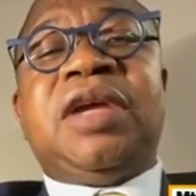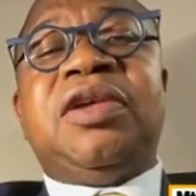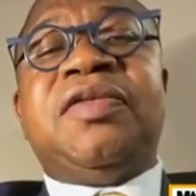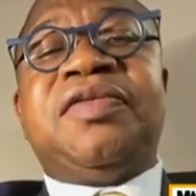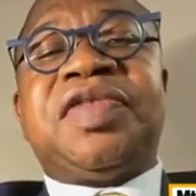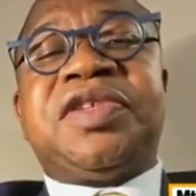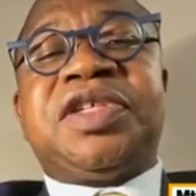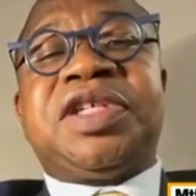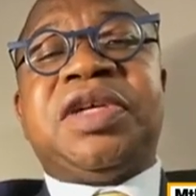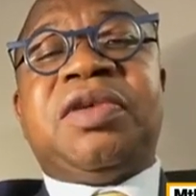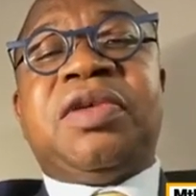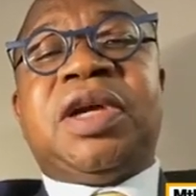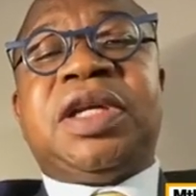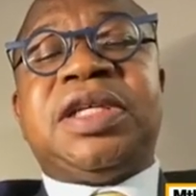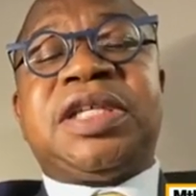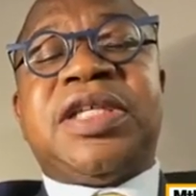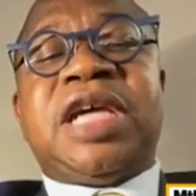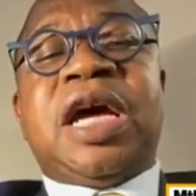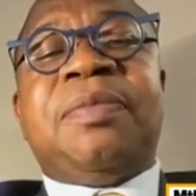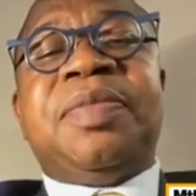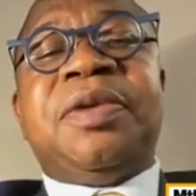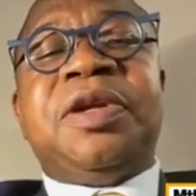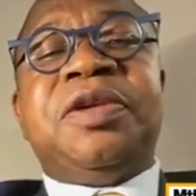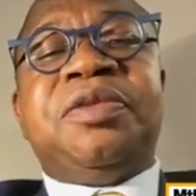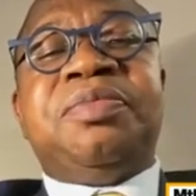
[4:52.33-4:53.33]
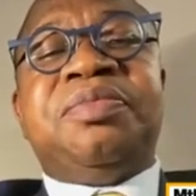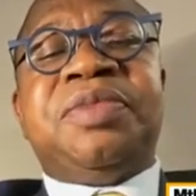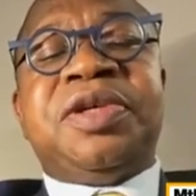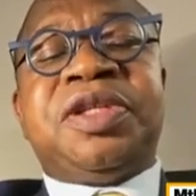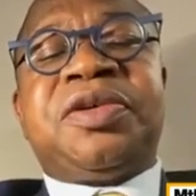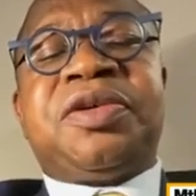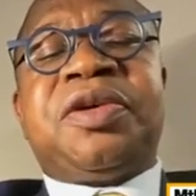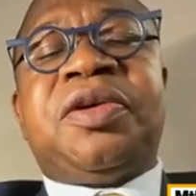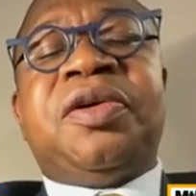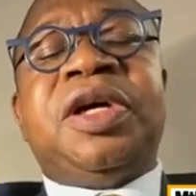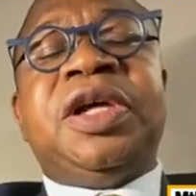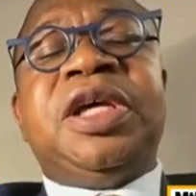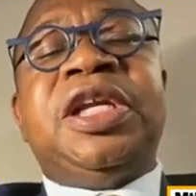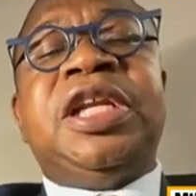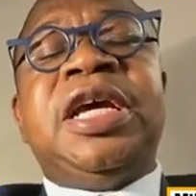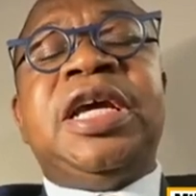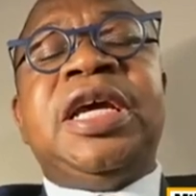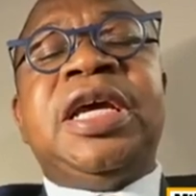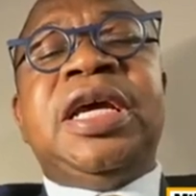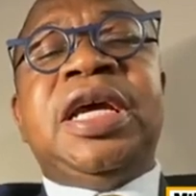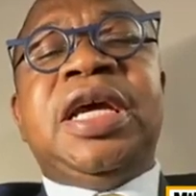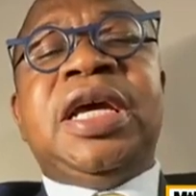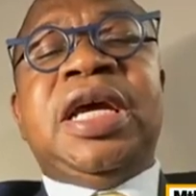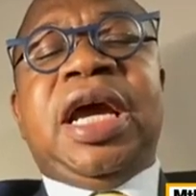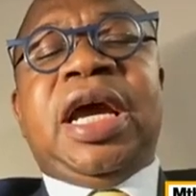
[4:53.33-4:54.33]
You've seen what has happened to Bitcoin
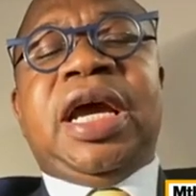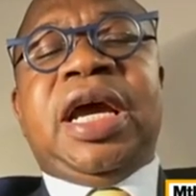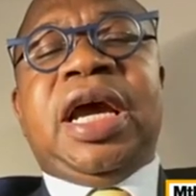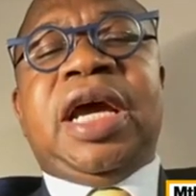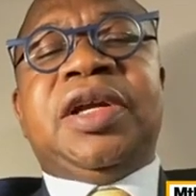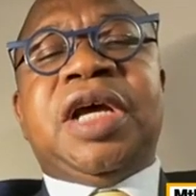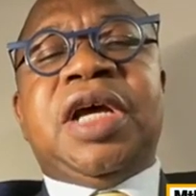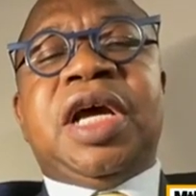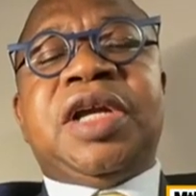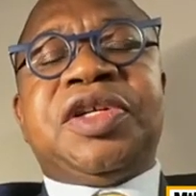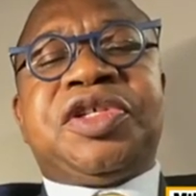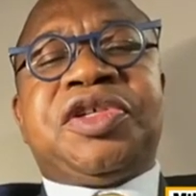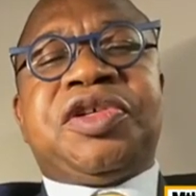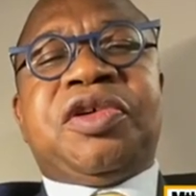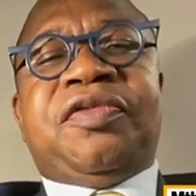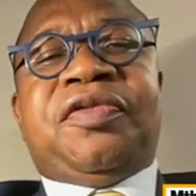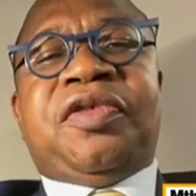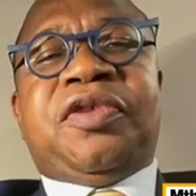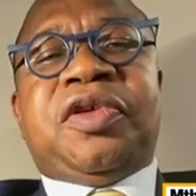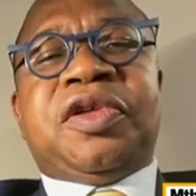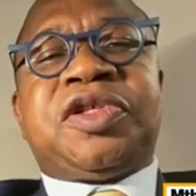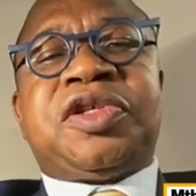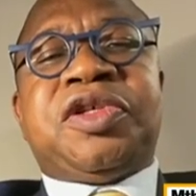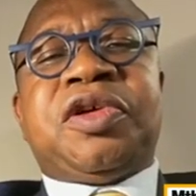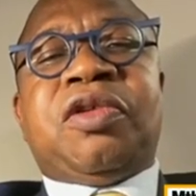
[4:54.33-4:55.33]
and so forth.